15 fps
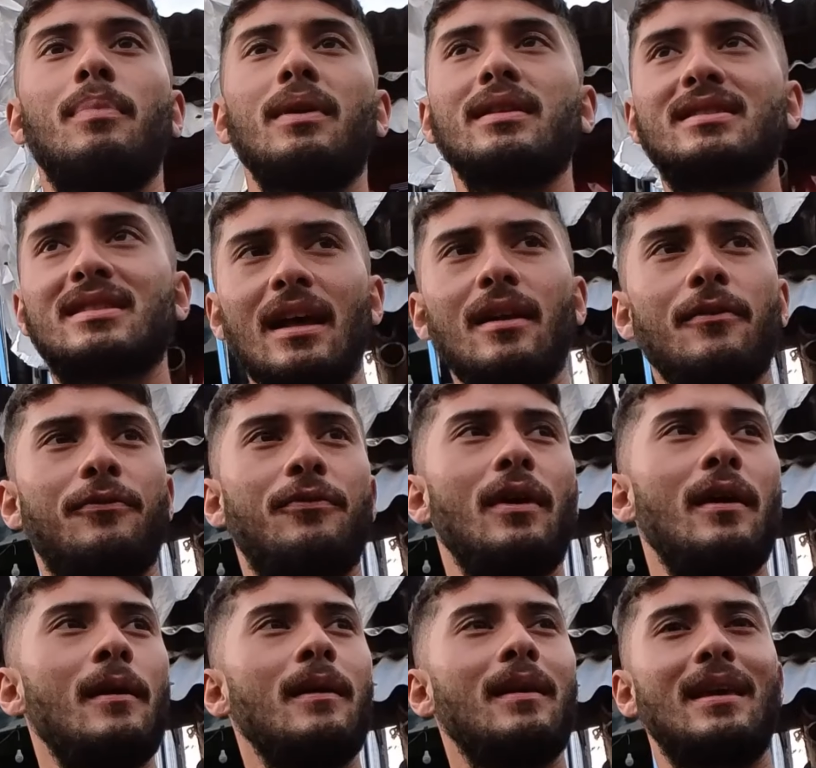but instead of
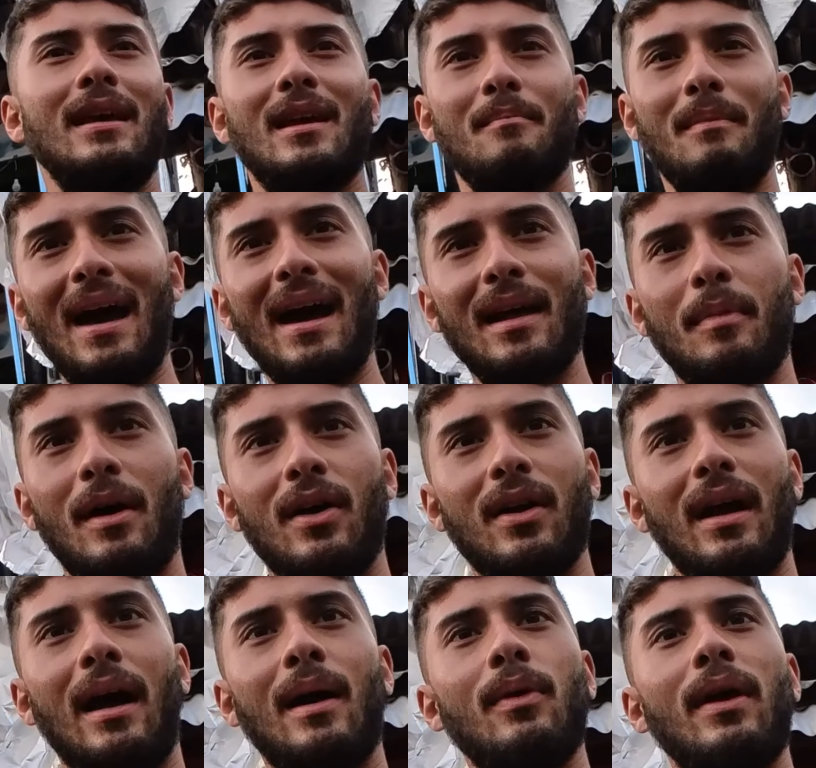getting mad about
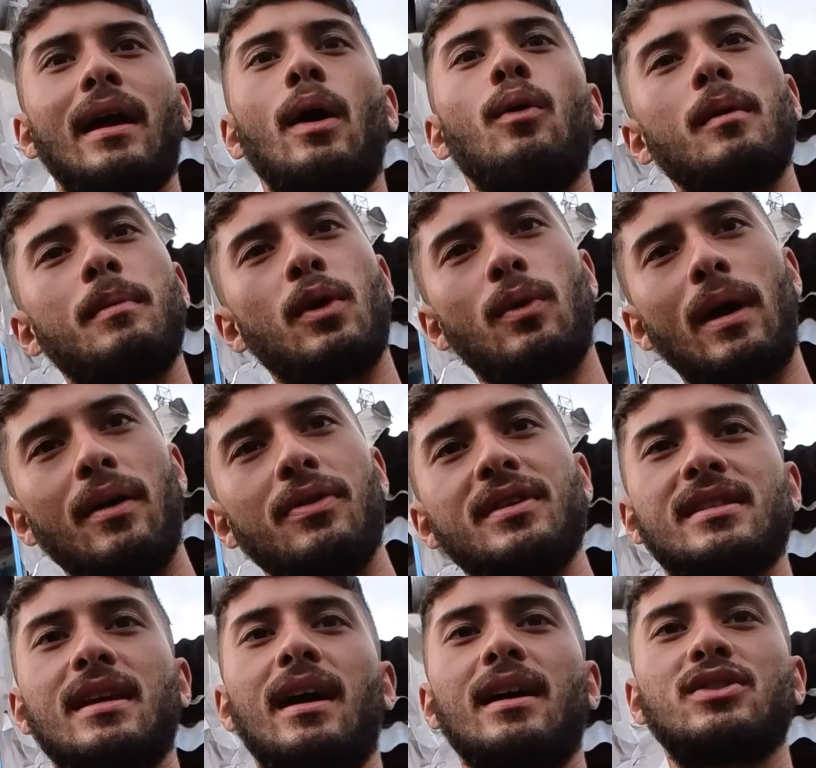it, I like I want to be around
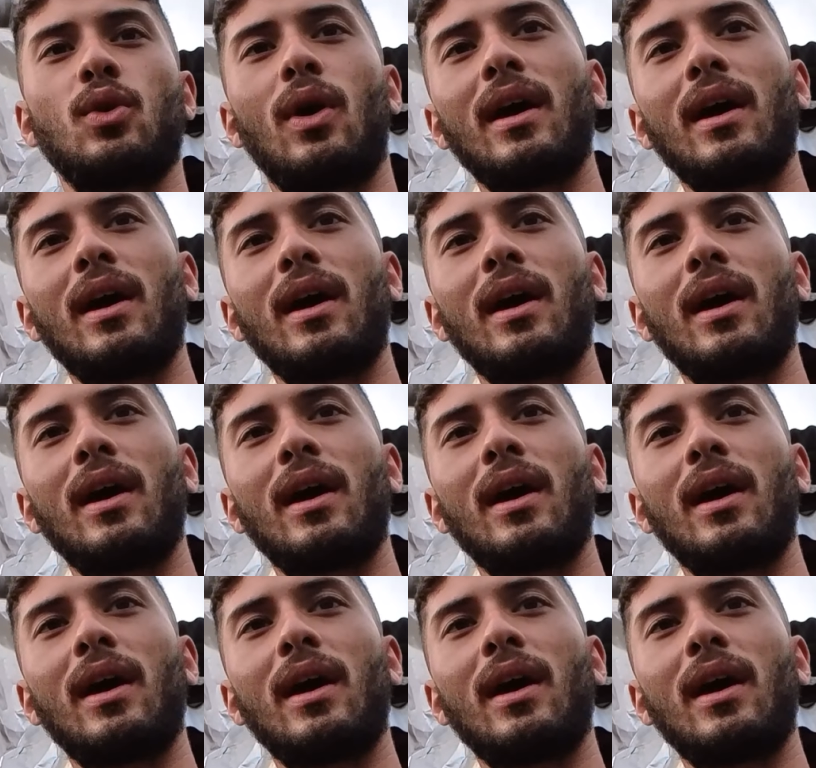this guy so